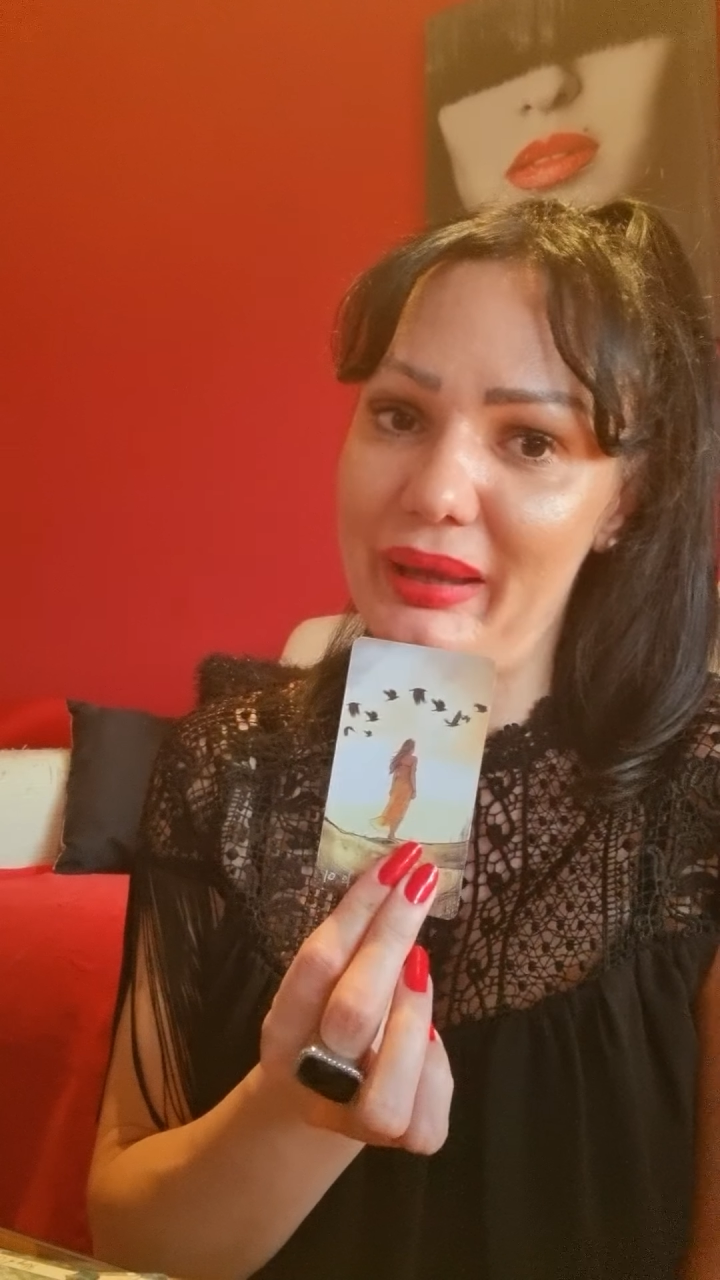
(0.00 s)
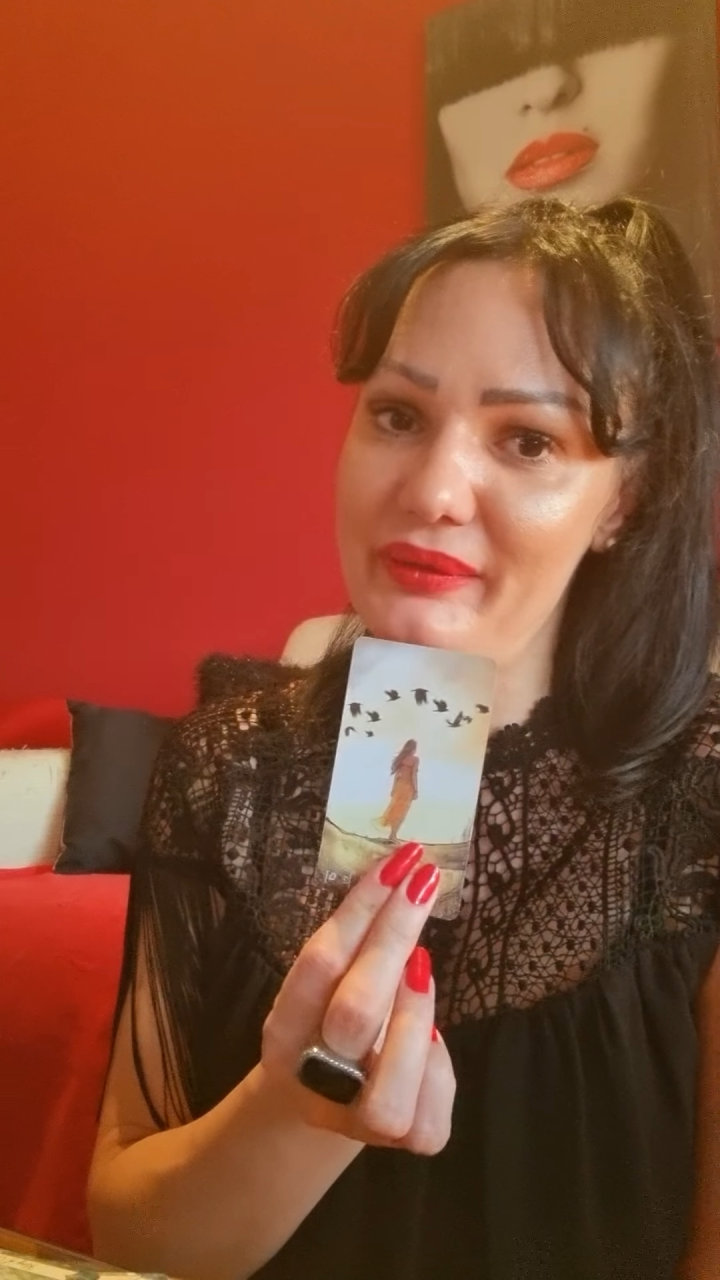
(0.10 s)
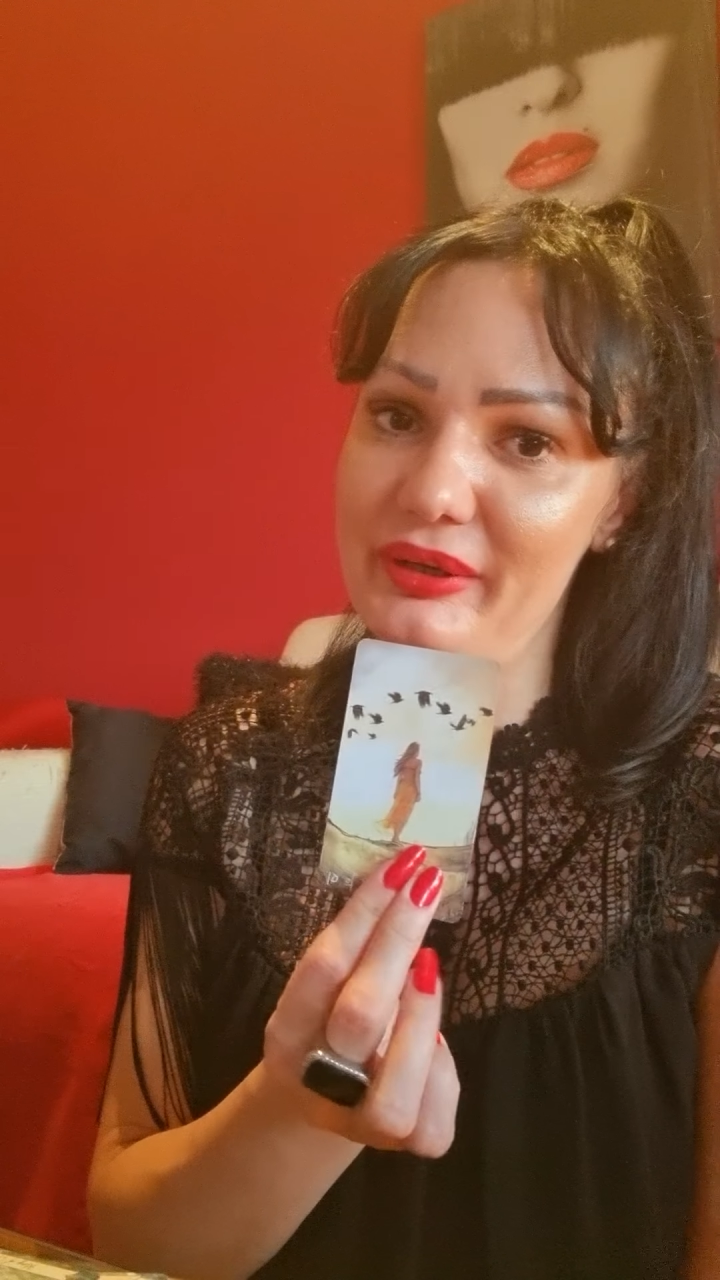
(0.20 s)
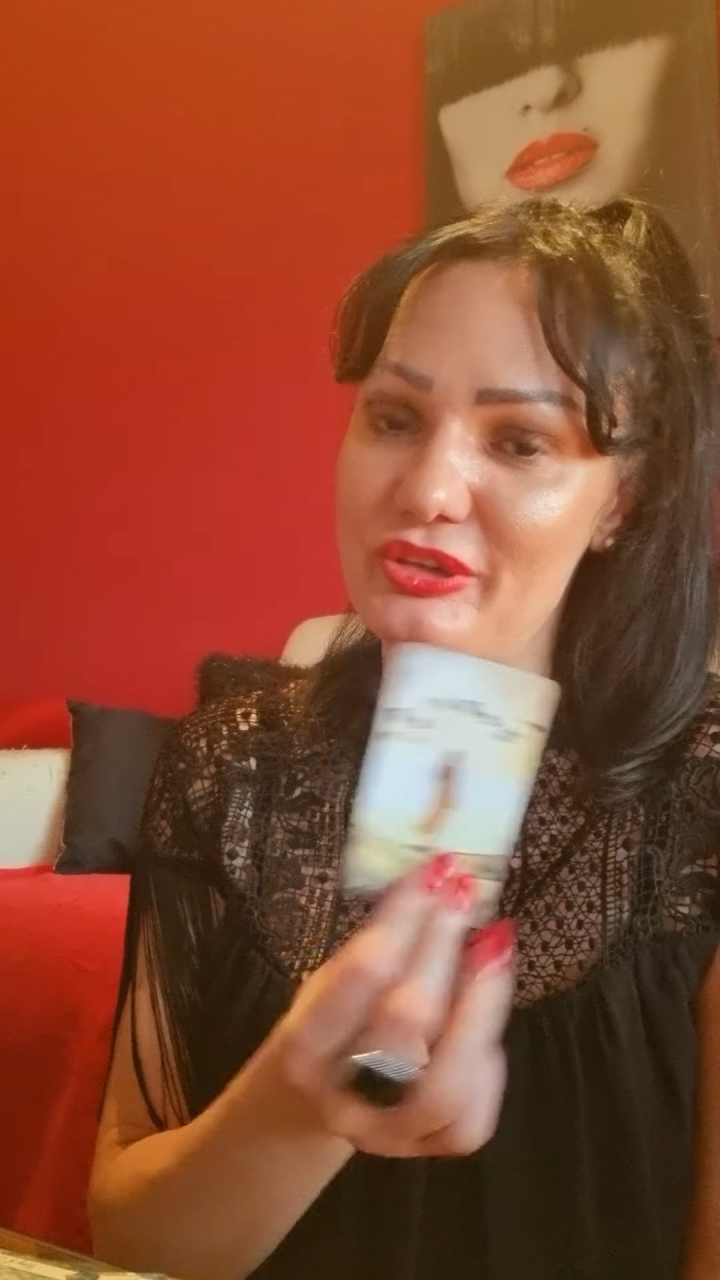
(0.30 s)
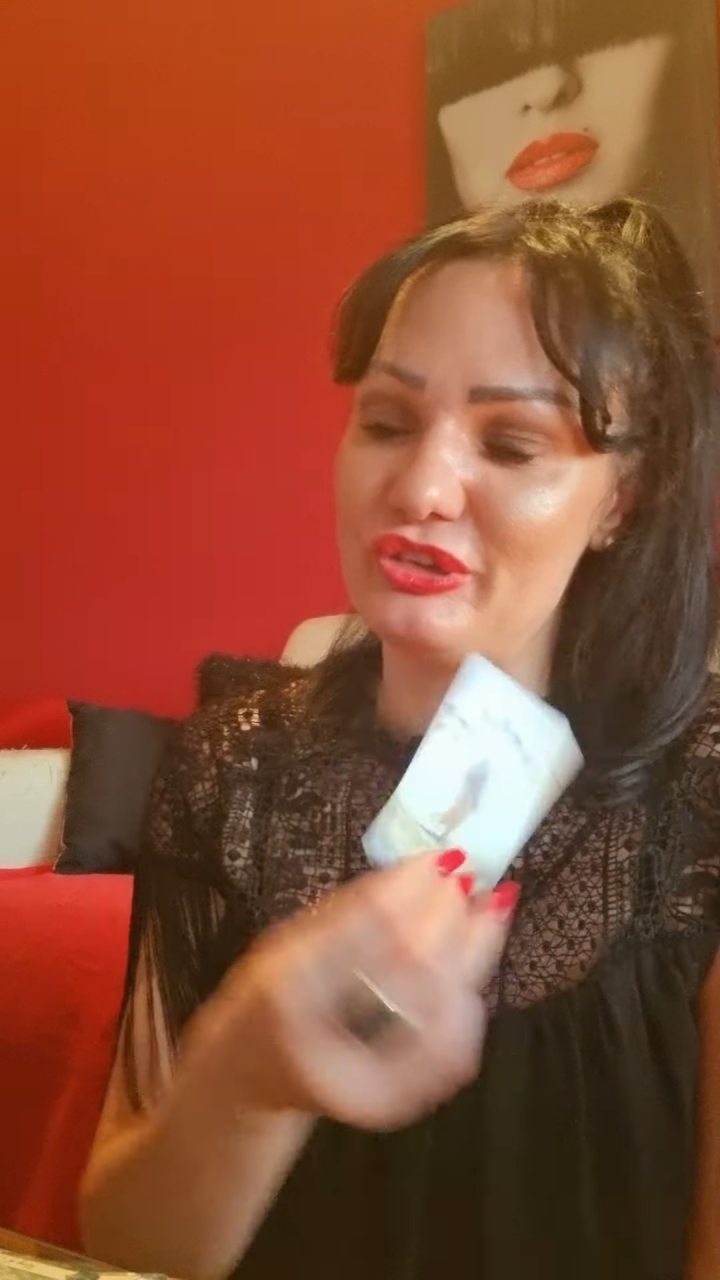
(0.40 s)

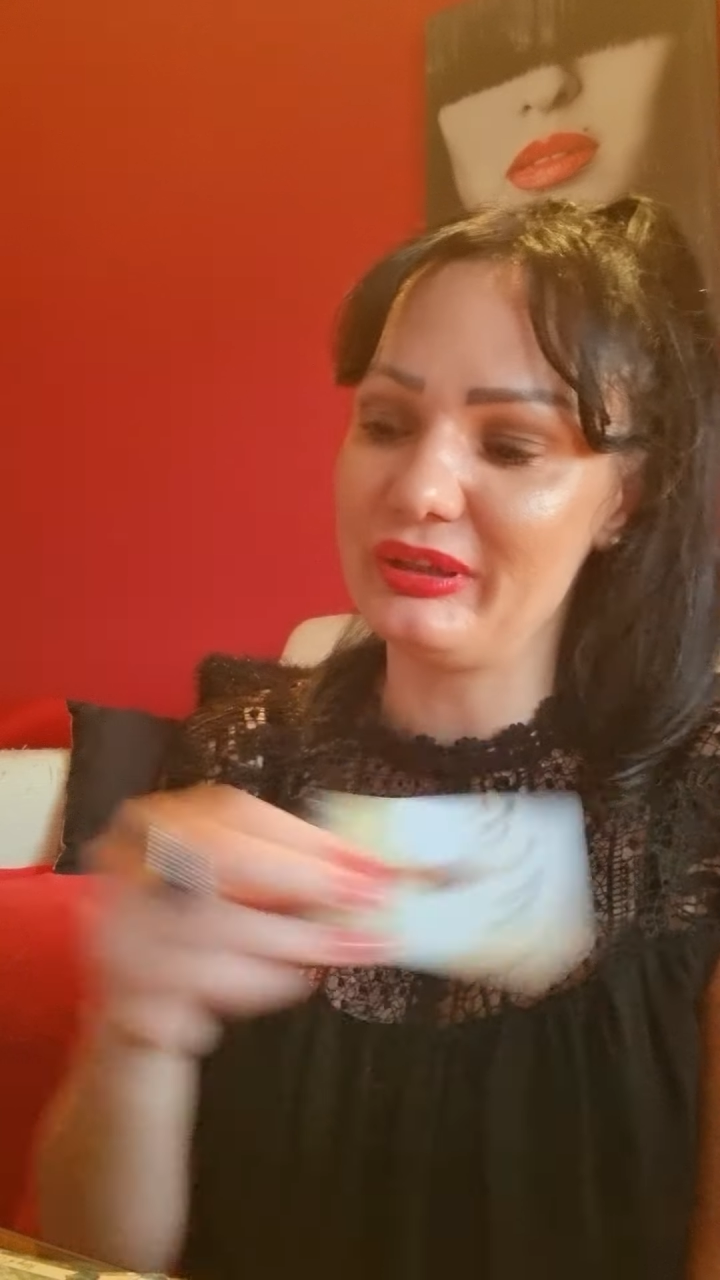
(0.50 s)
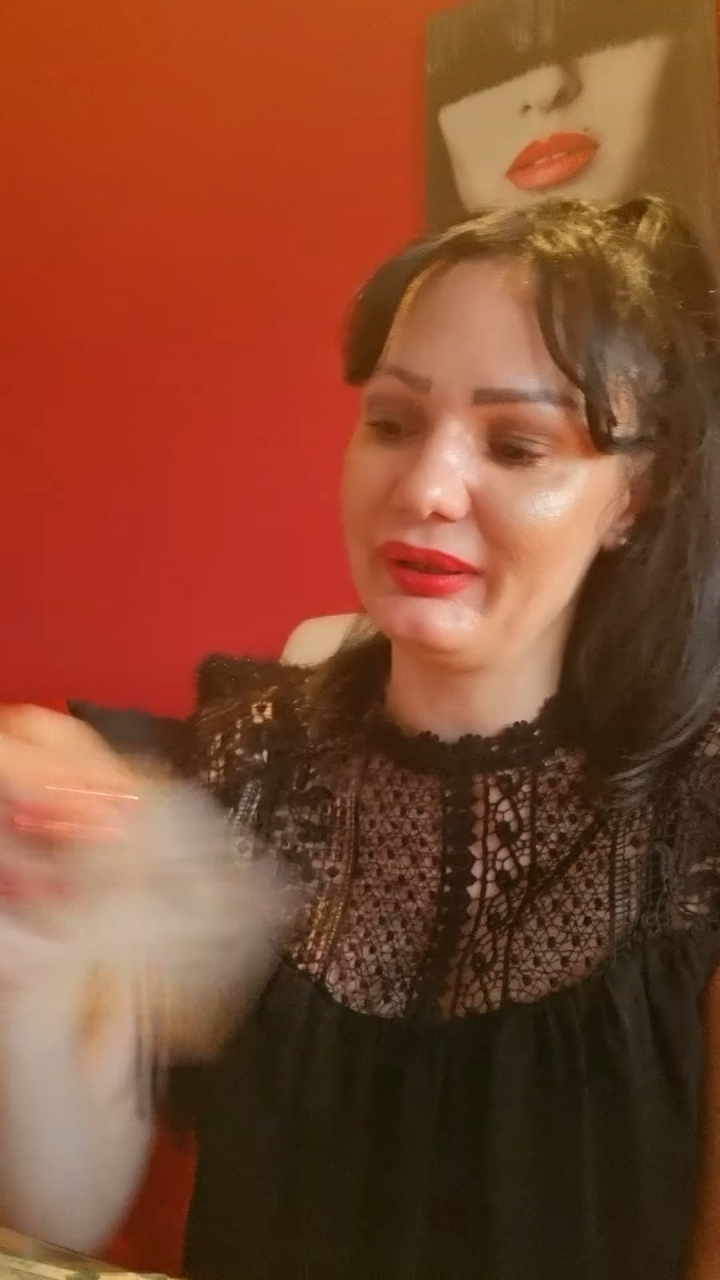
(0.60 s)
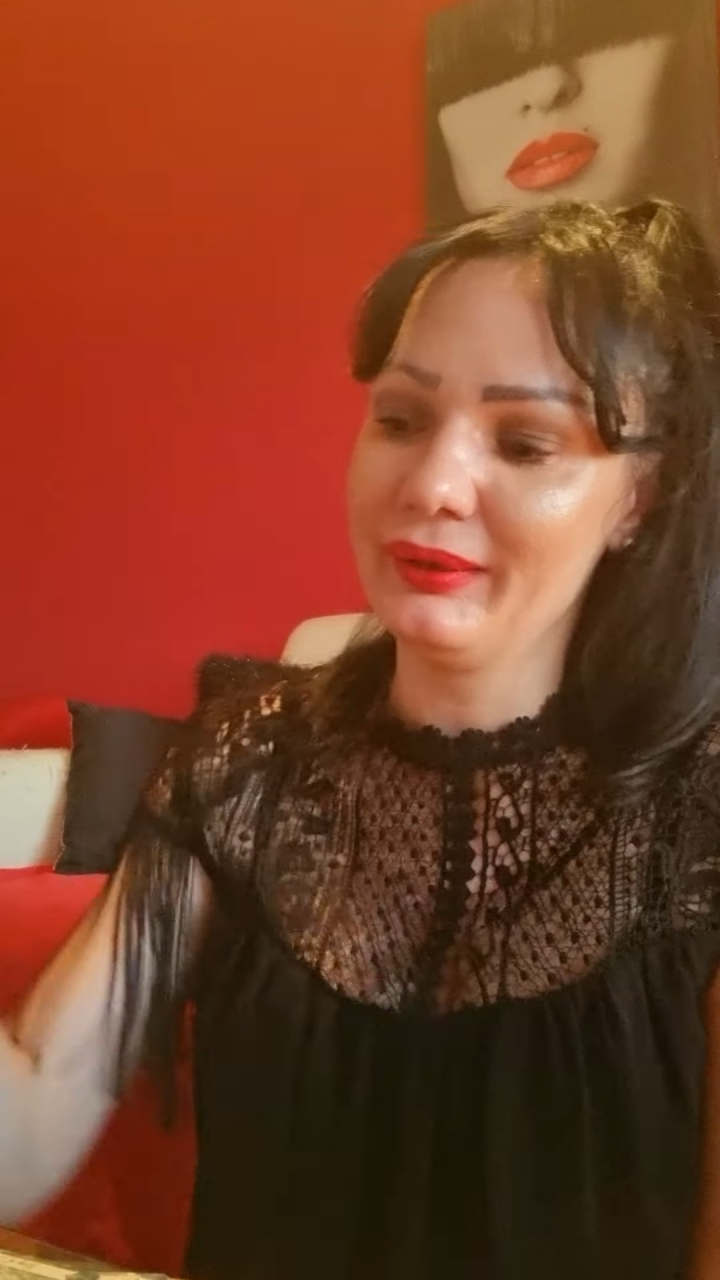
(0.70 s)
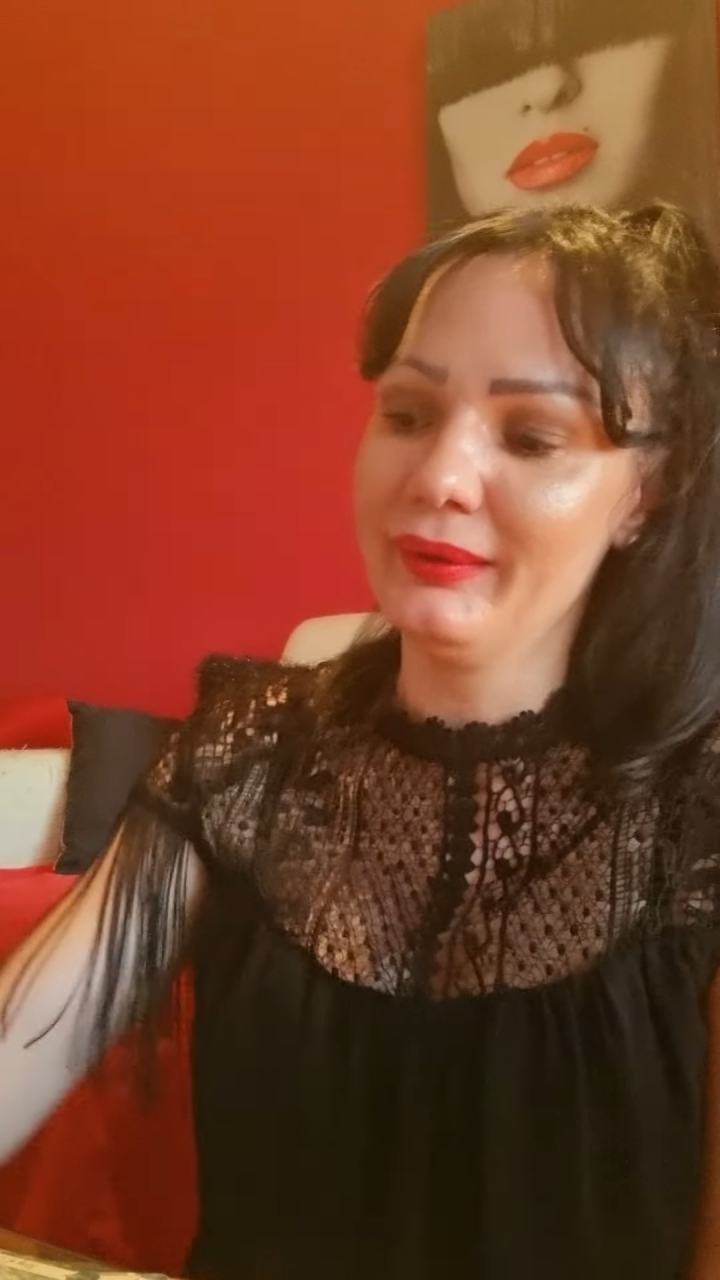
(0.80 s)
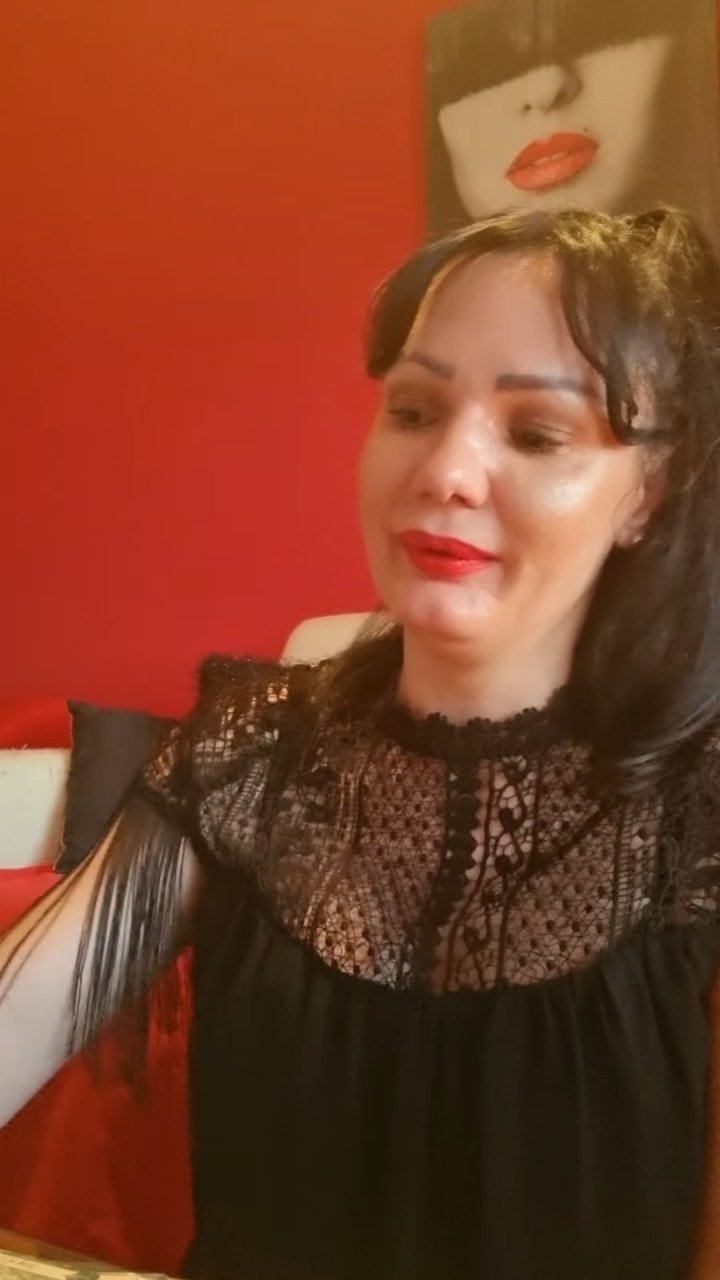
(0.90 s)
energy